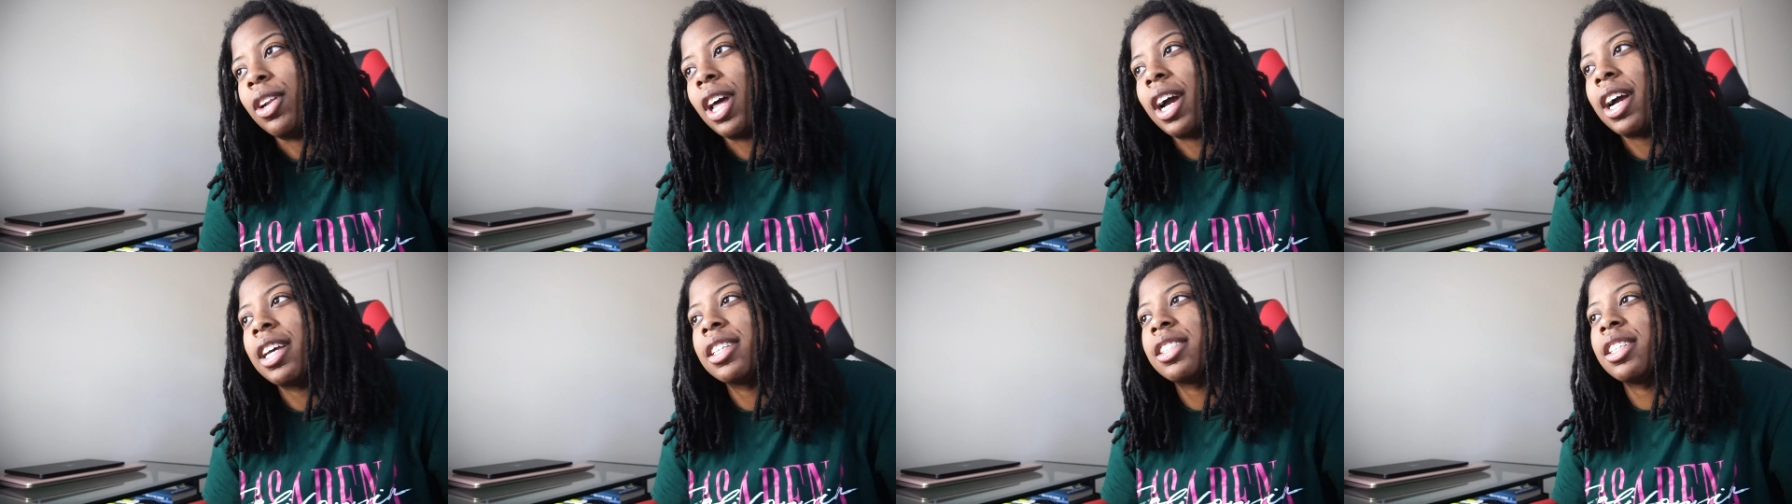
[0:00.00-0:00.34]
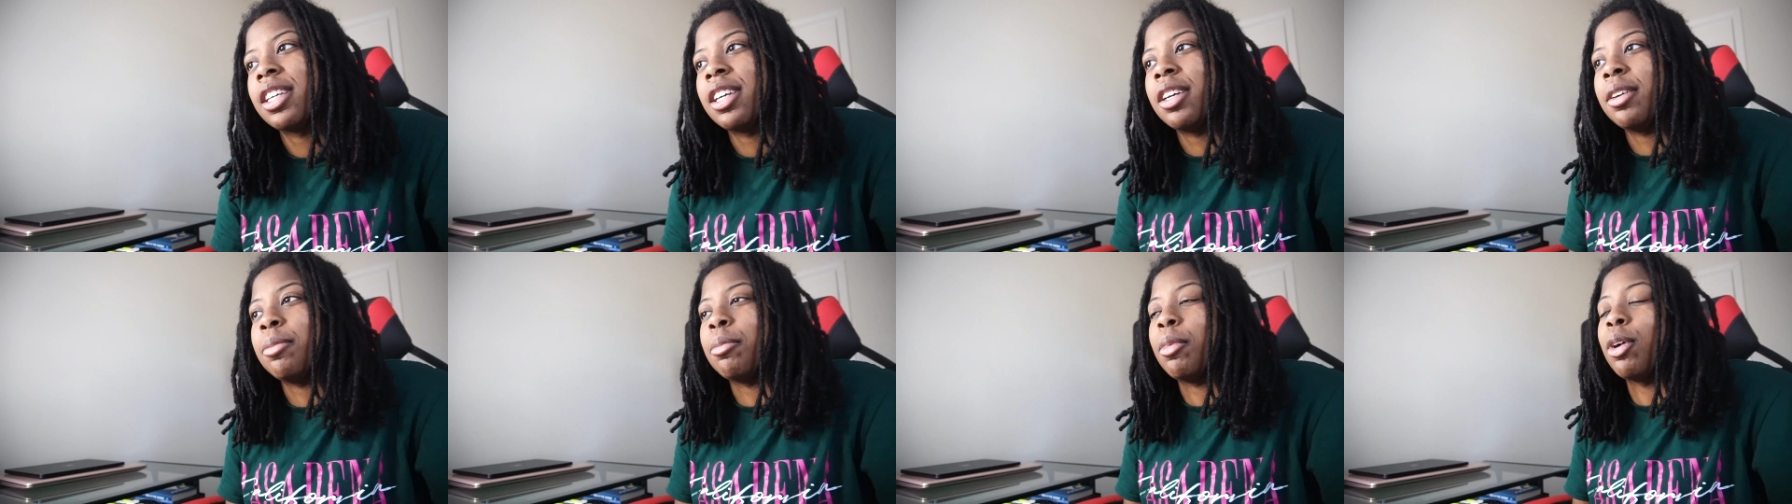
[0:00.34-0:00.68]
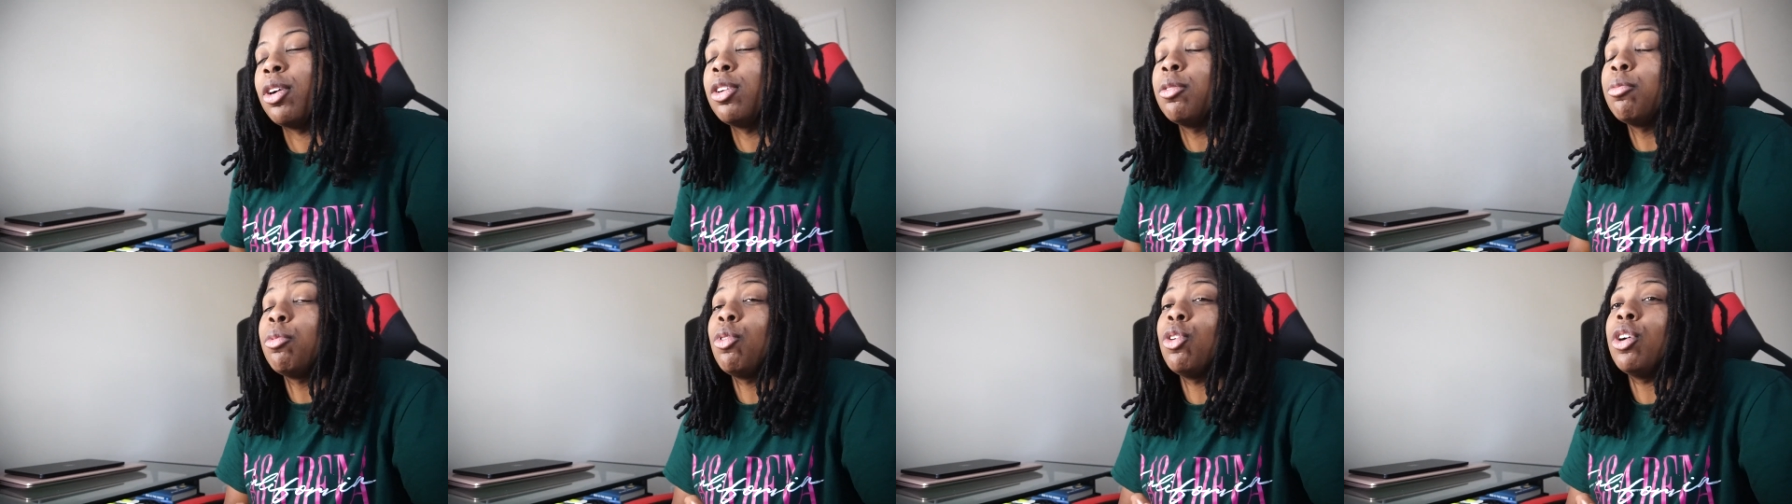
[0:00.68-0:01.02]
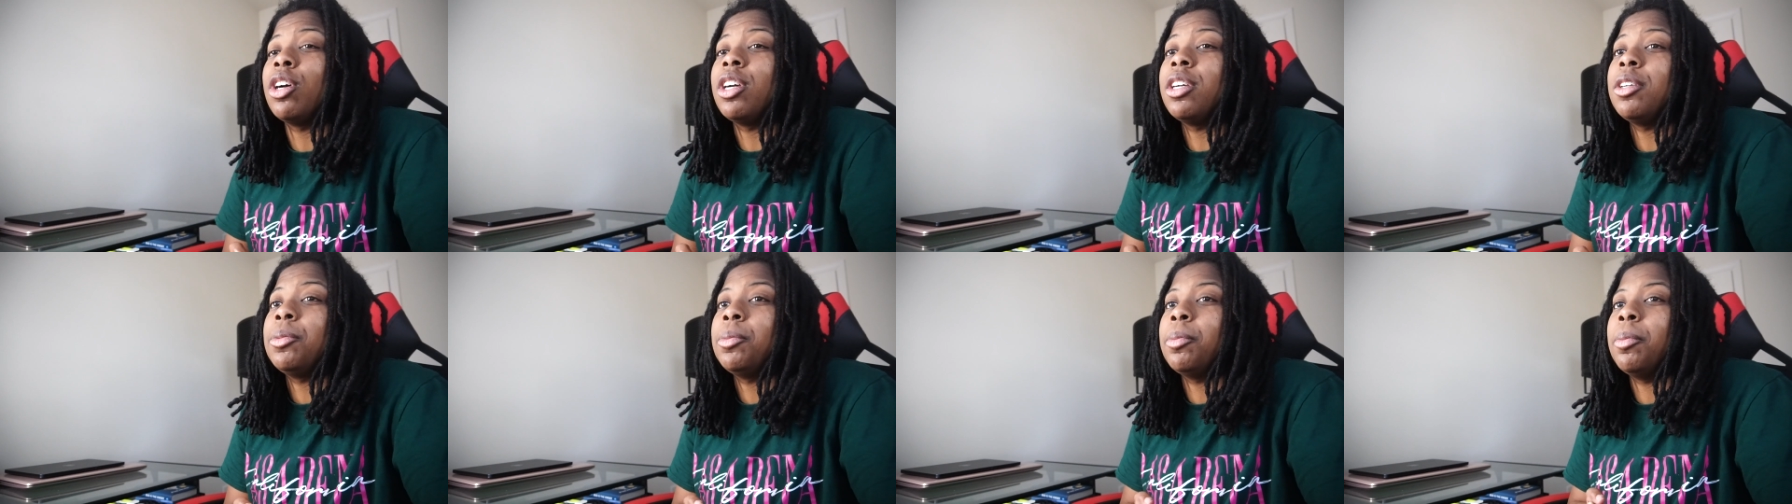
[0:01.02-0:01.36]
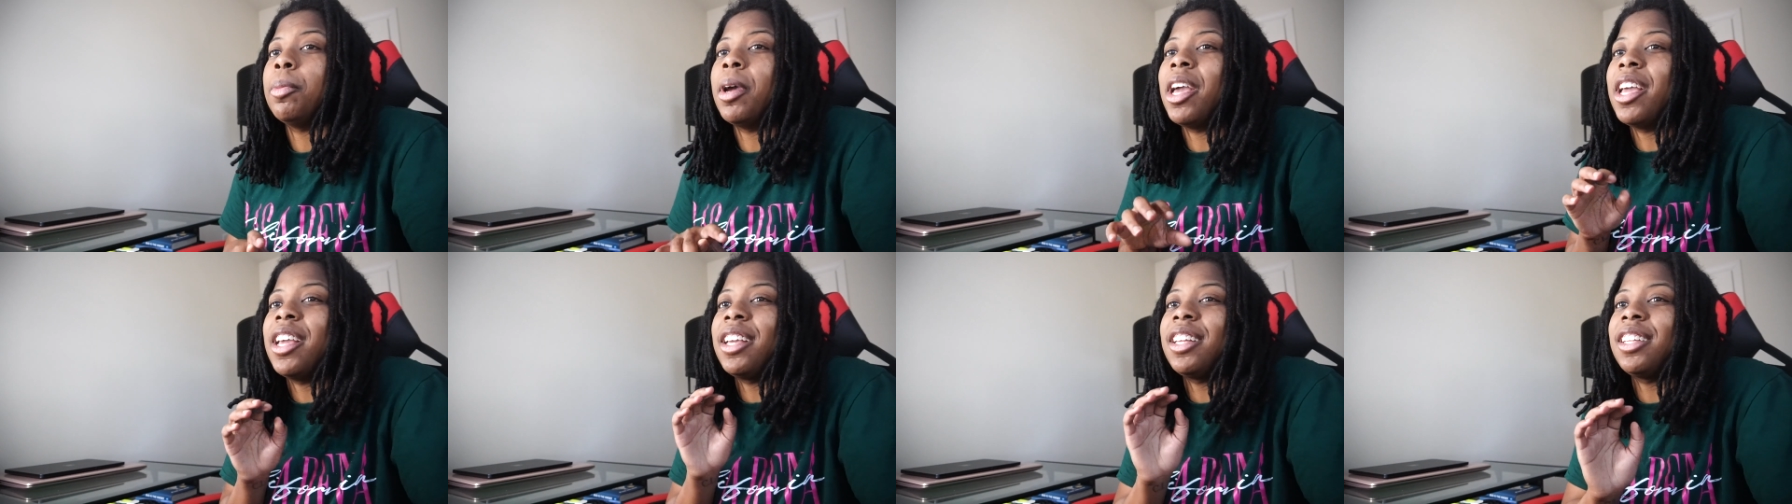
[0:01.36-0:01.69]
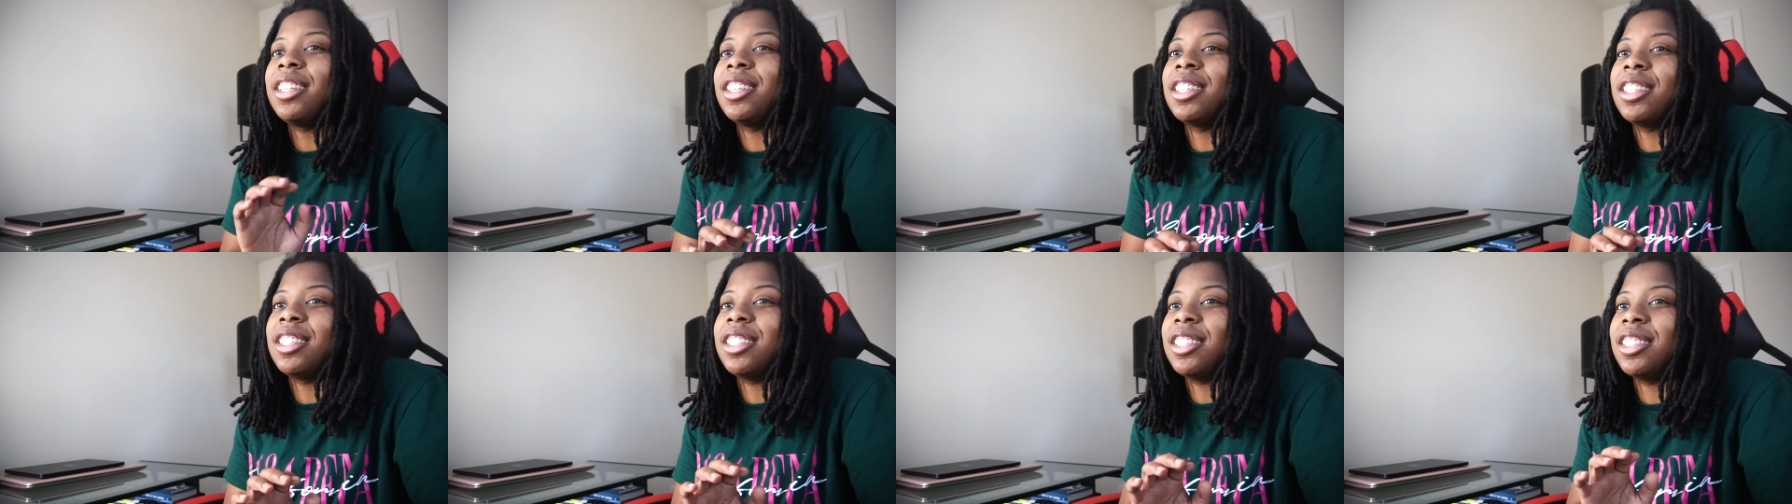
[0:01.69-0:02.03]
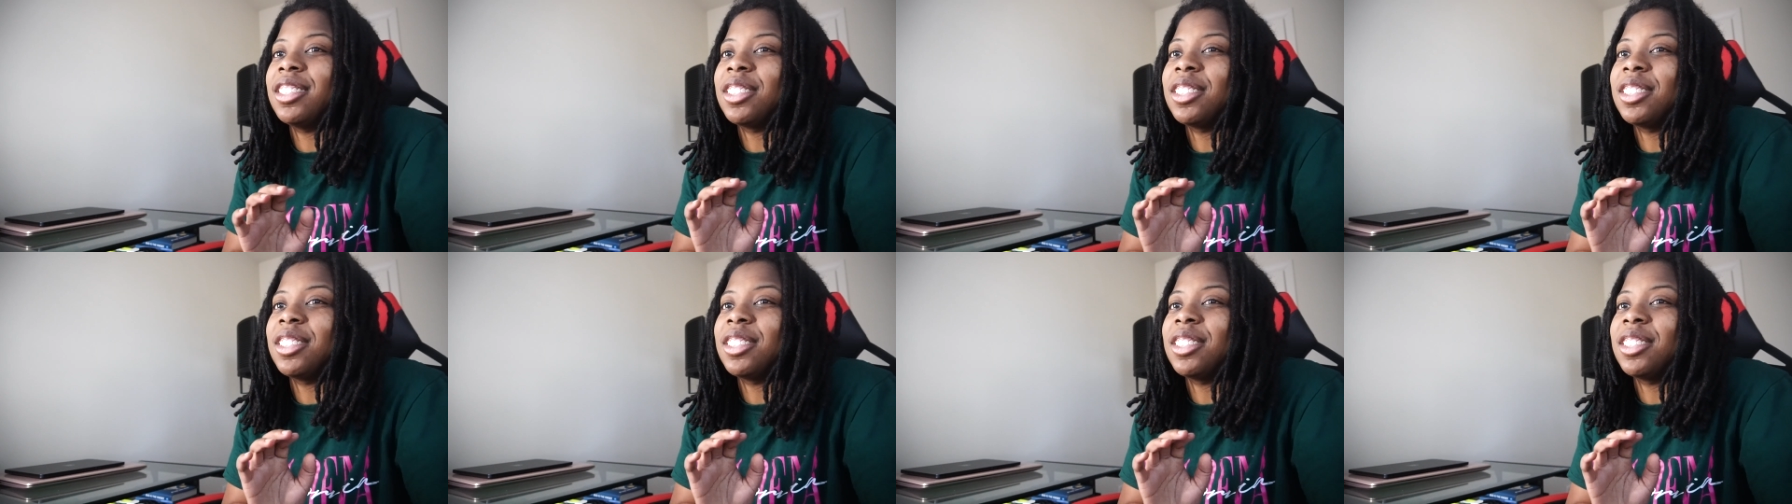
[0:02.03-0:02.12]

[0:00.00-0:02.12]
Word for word: Like I said, Burna Boy making